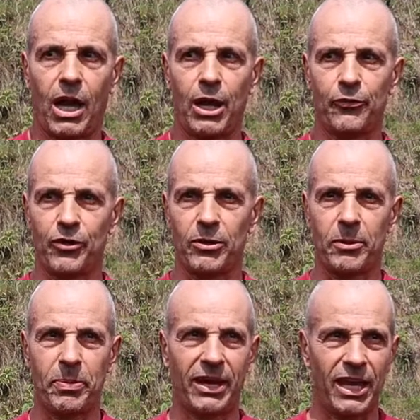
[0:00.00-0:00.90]
And from the
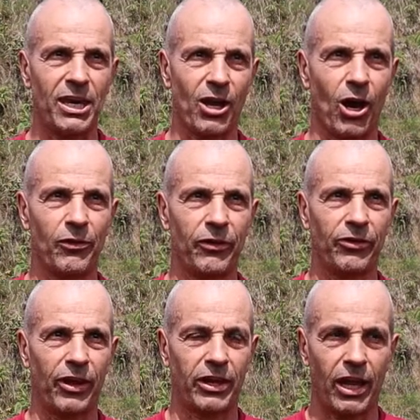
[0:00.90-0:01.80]
beginning on we
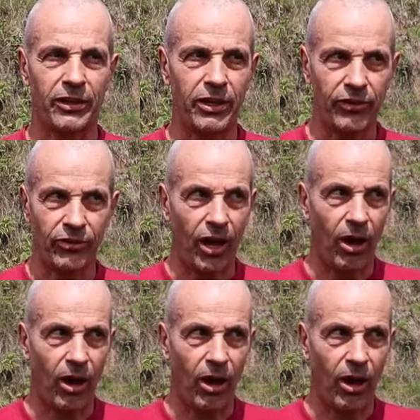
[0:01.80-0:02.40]
said, and this